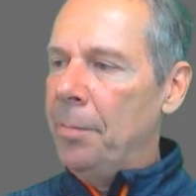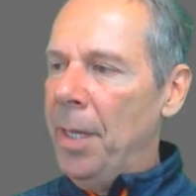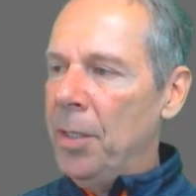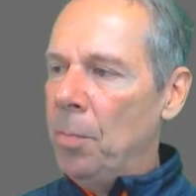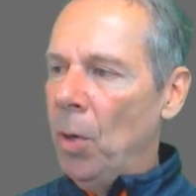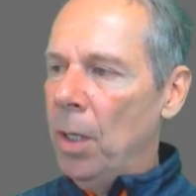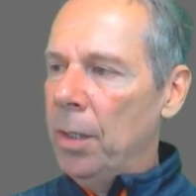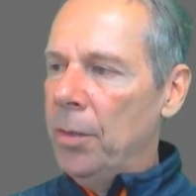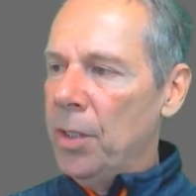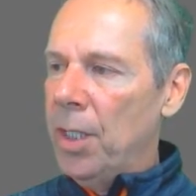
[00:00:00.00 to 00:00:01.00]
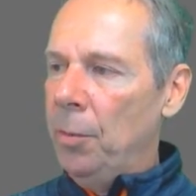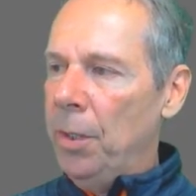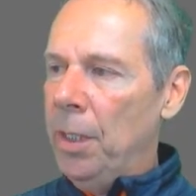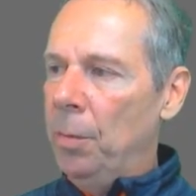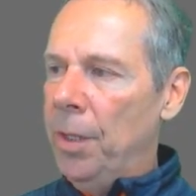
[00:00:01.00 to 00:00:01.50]
benchmark, just like we
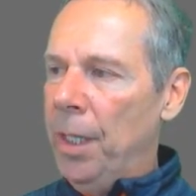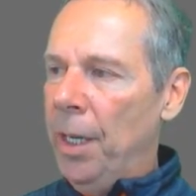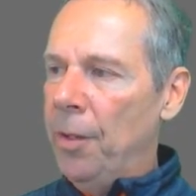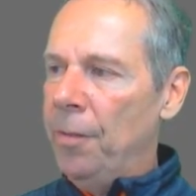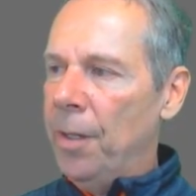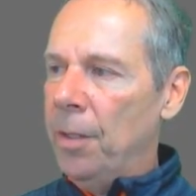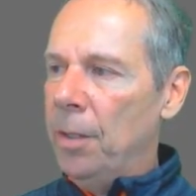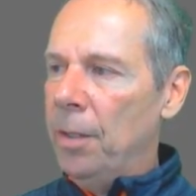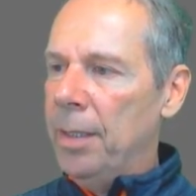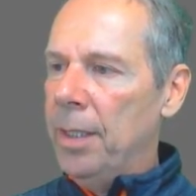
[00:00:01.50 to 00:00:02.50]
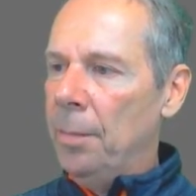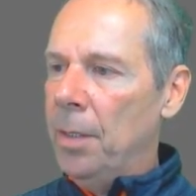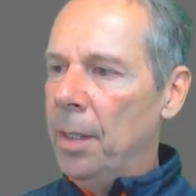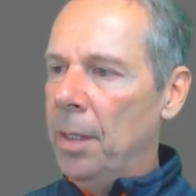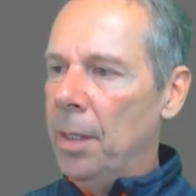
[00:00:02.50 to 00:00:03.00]
did with the other funnel,
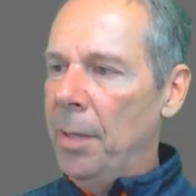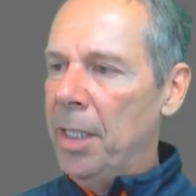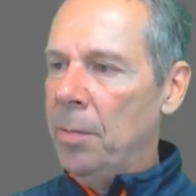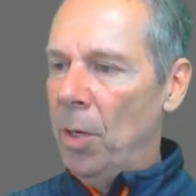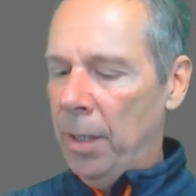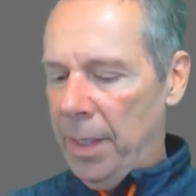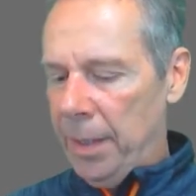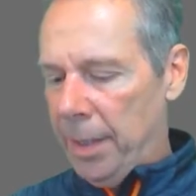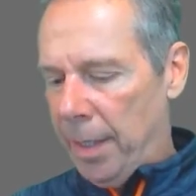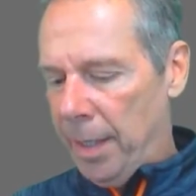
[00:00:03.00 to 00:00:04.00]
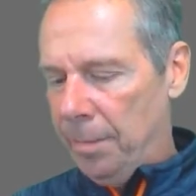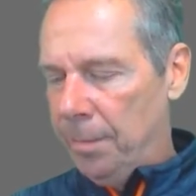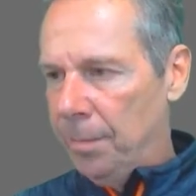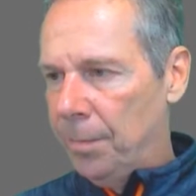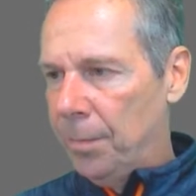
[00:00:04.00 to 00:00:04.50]
except the benchmark this time
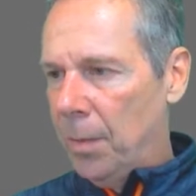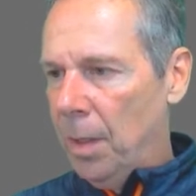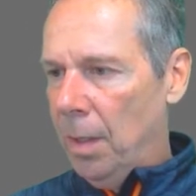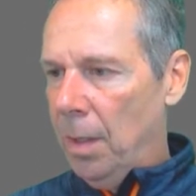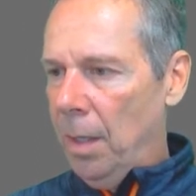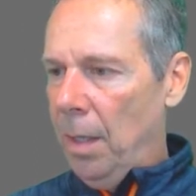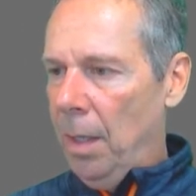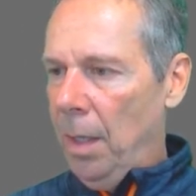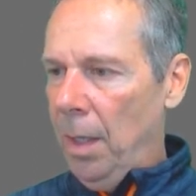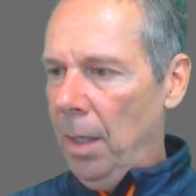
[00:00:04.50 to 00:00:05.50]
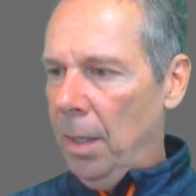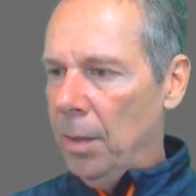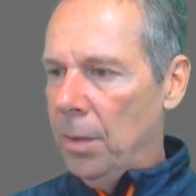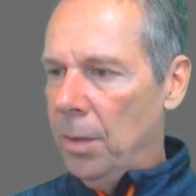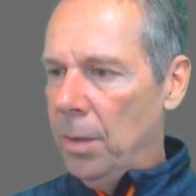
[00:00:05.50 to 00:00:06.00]

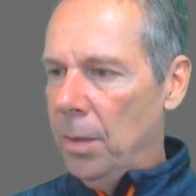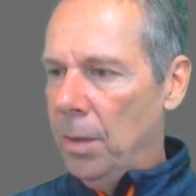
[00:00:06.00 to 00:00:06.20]
is